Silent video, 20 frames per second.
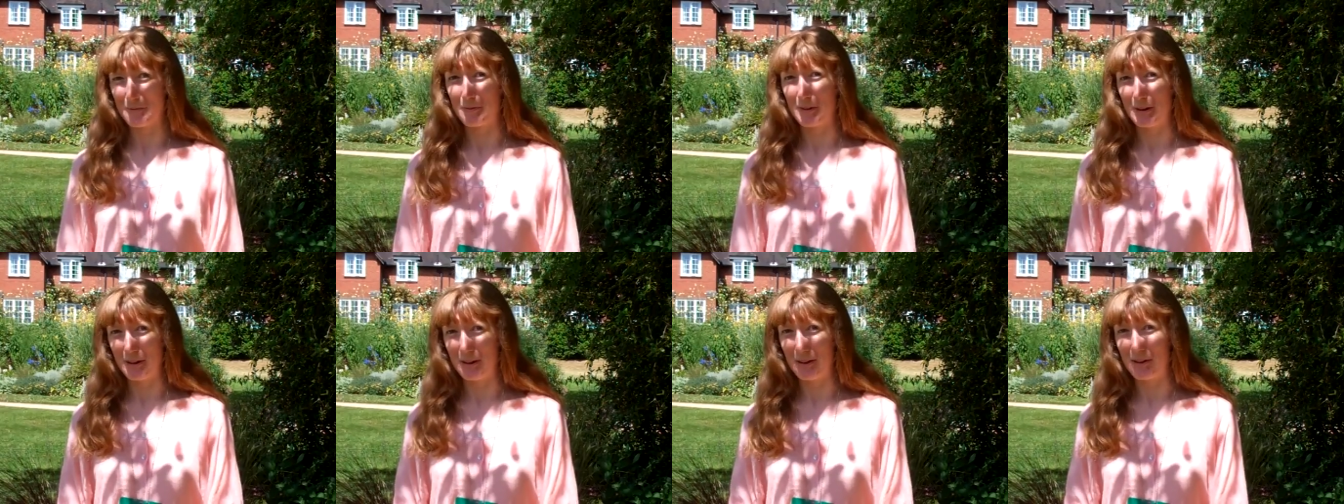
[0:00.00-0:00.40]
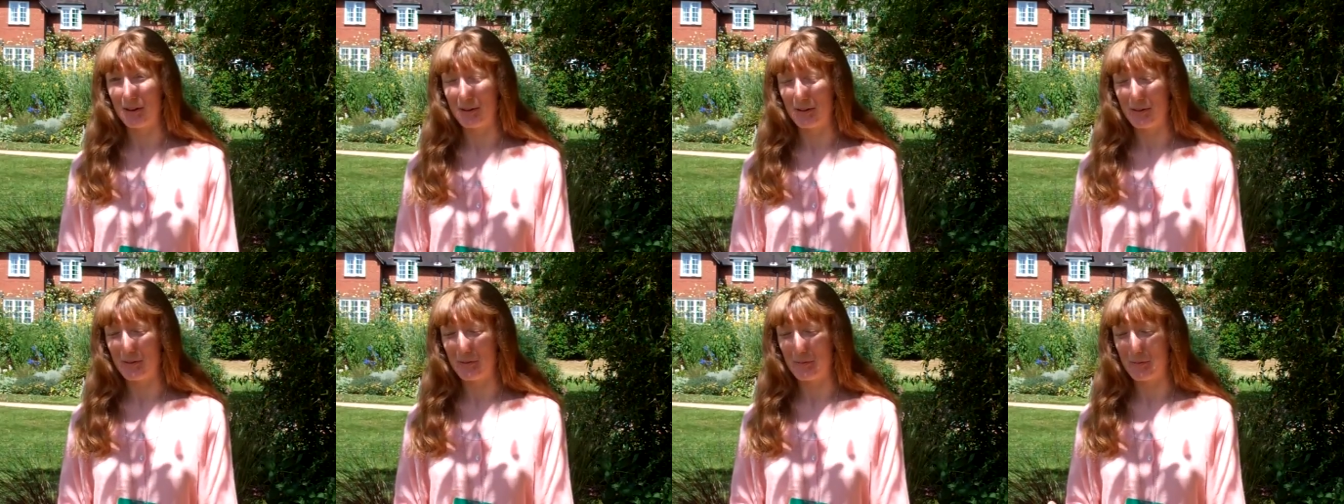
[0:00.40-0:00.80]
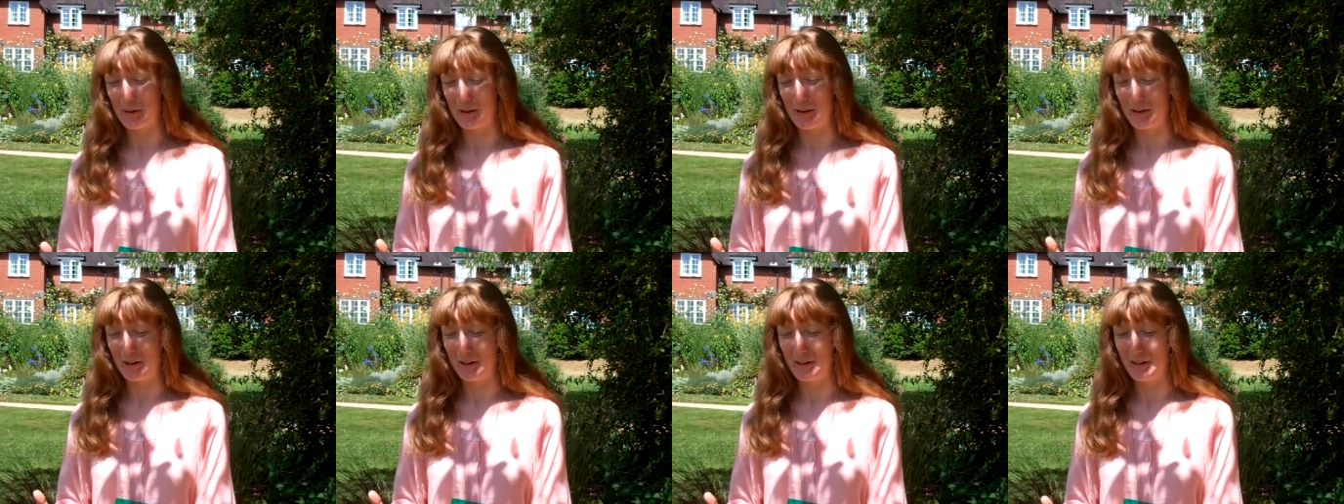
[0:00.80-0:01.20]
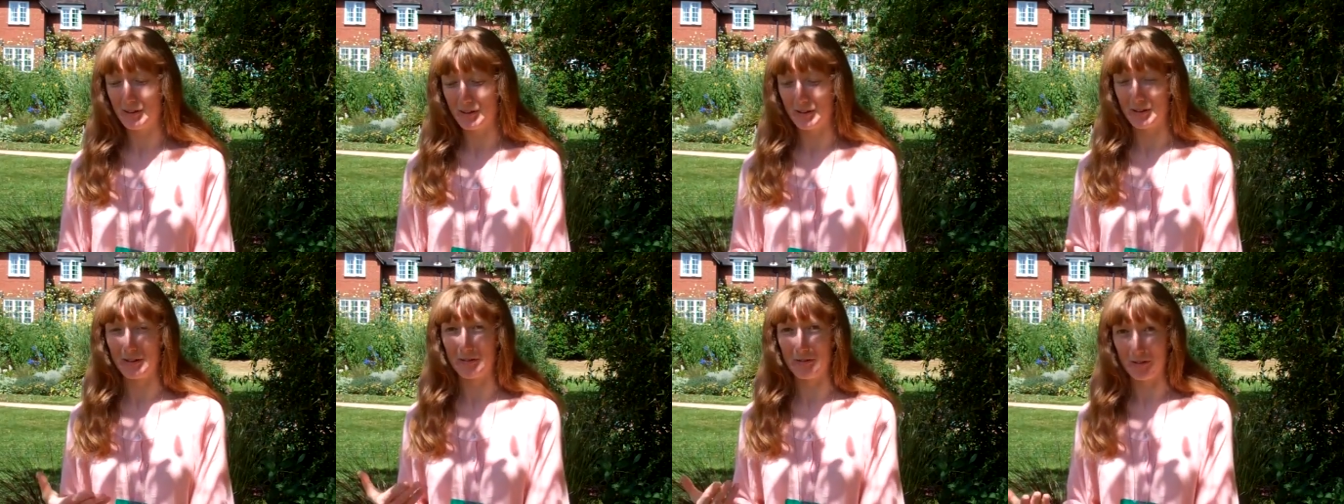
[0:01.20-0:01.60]
we're
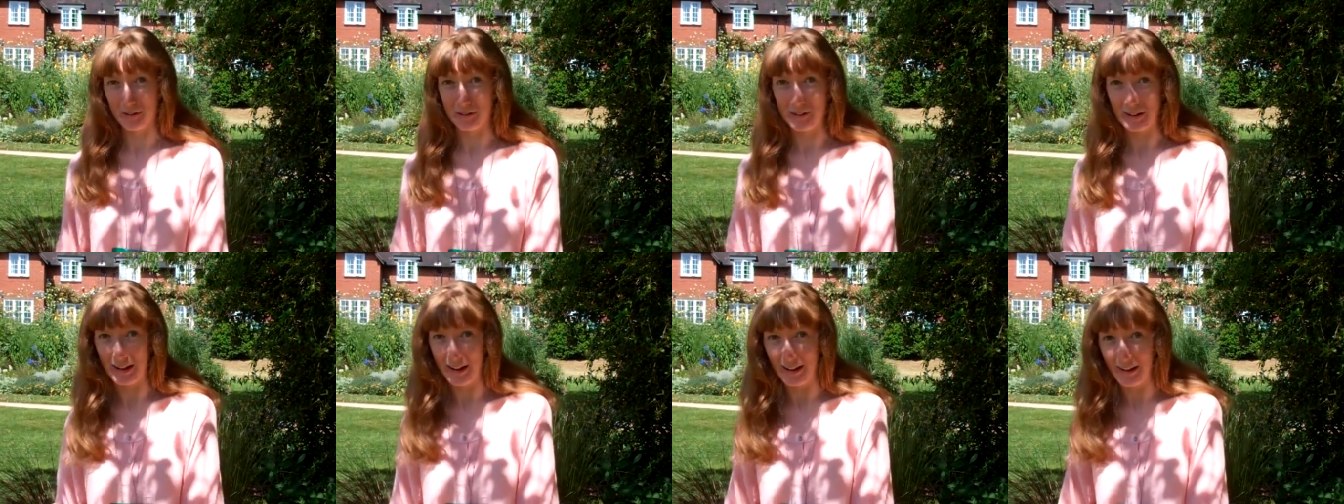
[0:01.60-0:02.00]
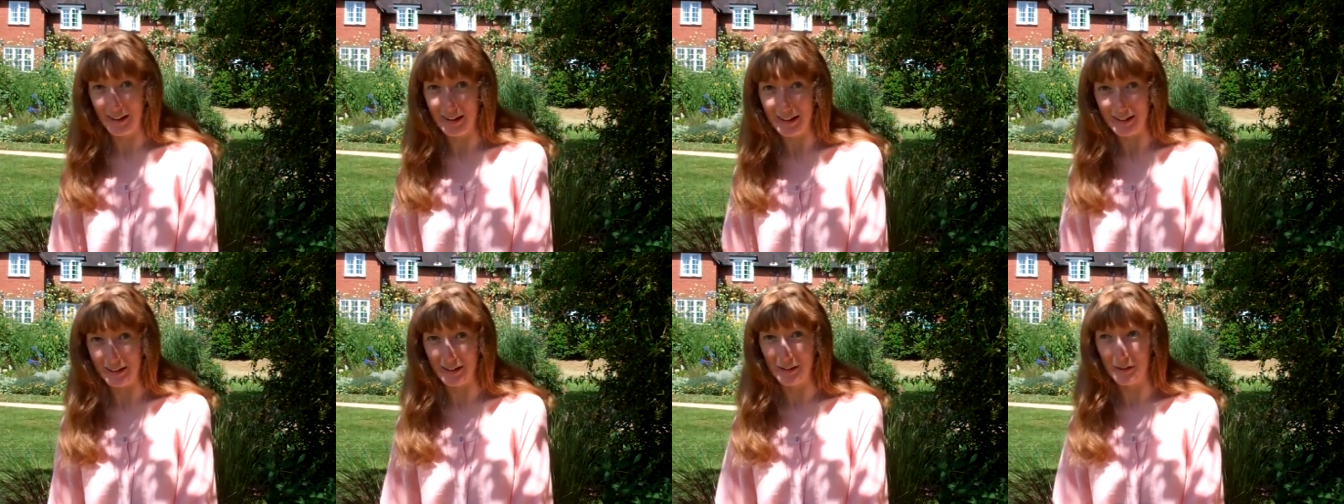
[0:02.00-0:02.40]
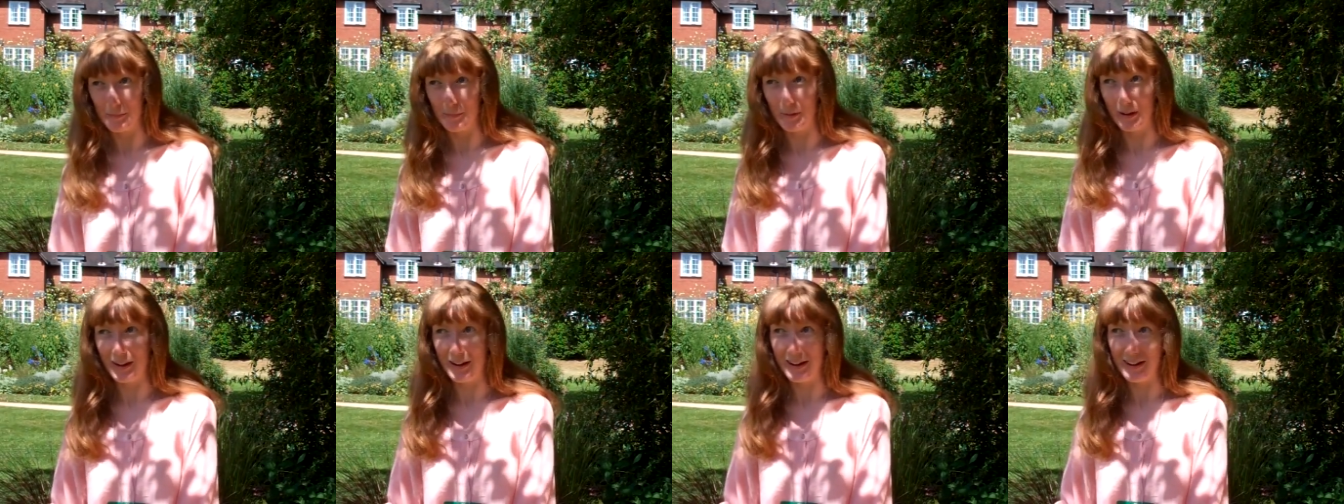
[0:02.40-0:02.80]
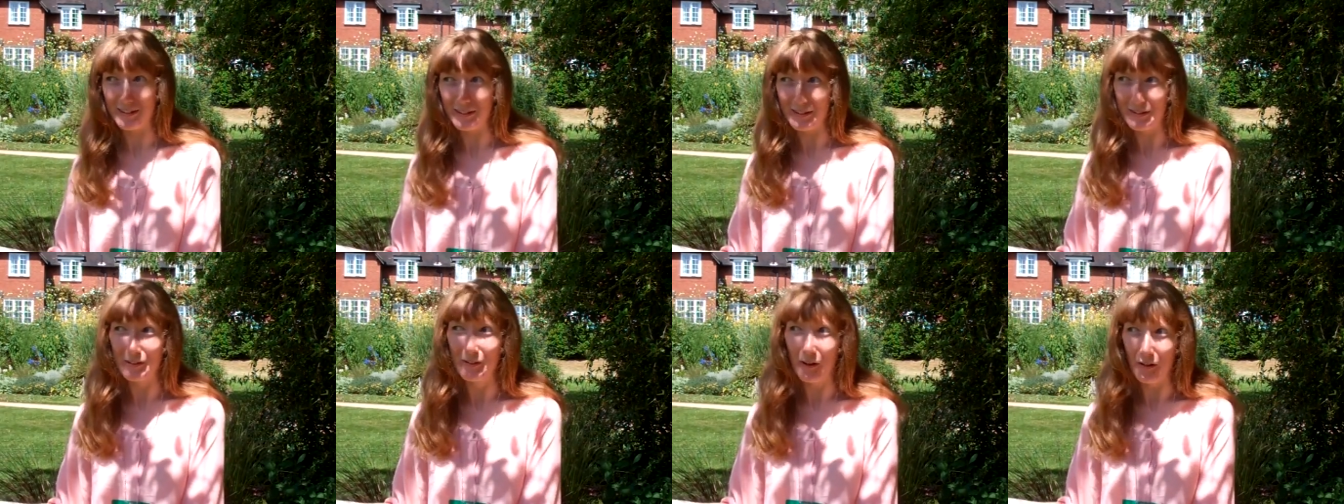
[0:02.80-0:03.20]
used to trusting our leadings, but
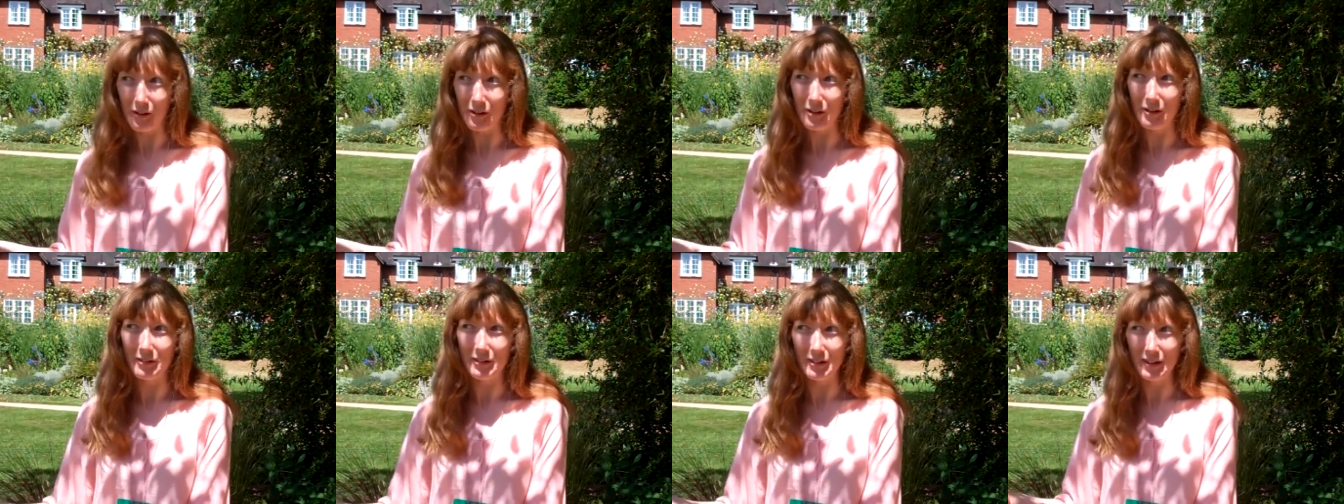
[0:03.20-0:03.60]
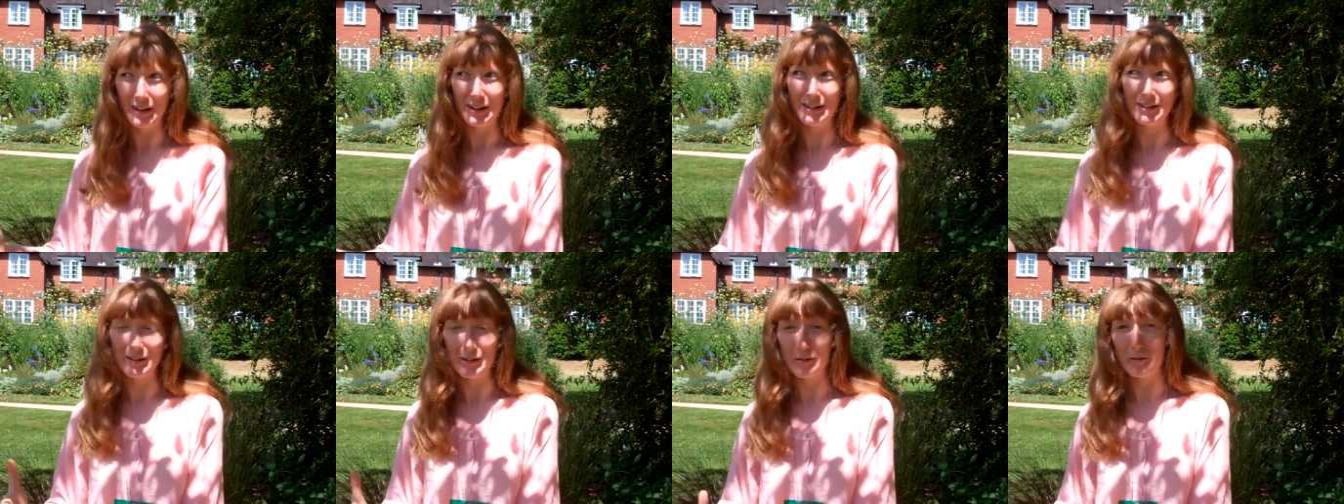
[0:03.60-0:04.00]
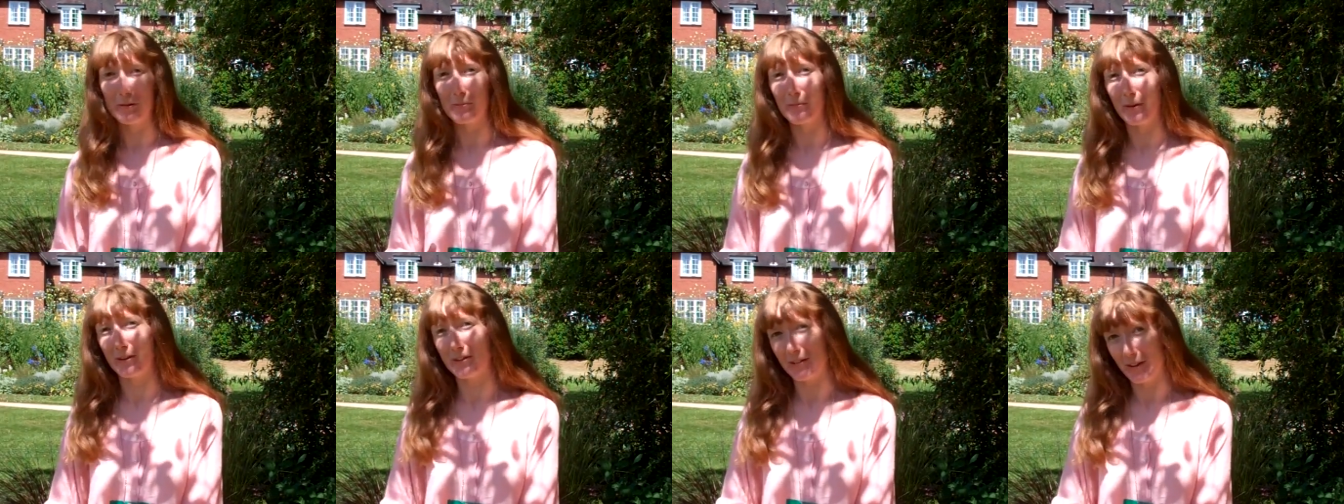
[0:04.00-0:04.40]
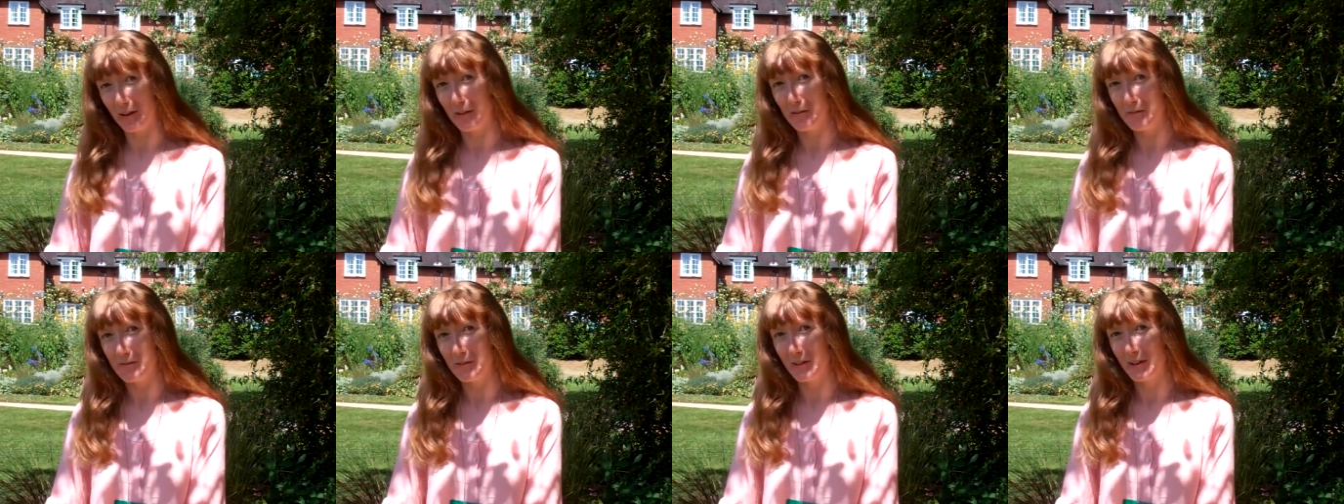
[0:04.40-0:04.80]
it's not usually to do with
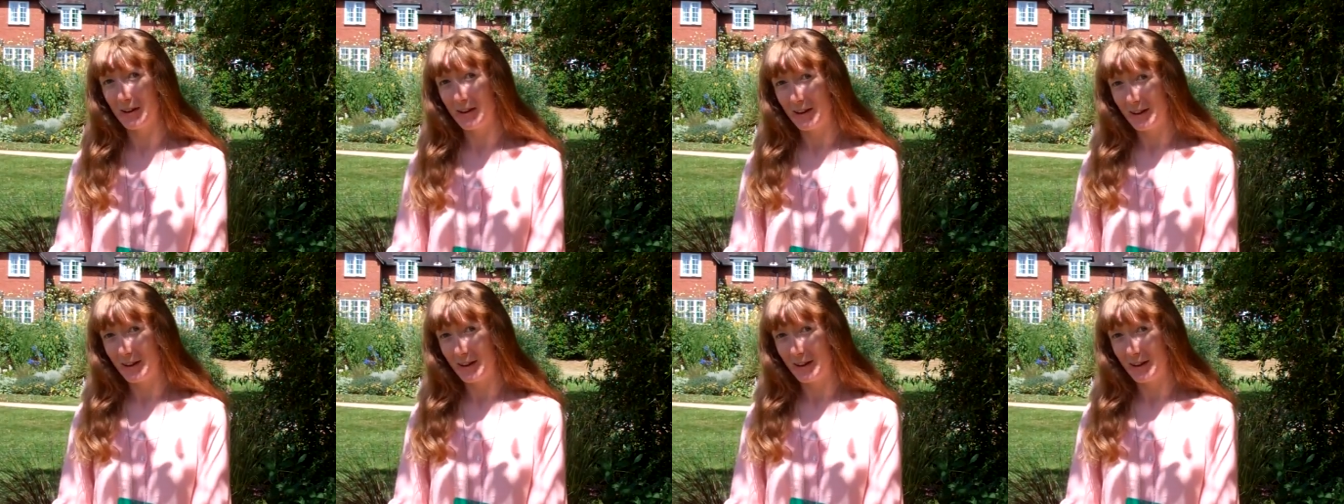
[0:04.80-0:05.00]
myself.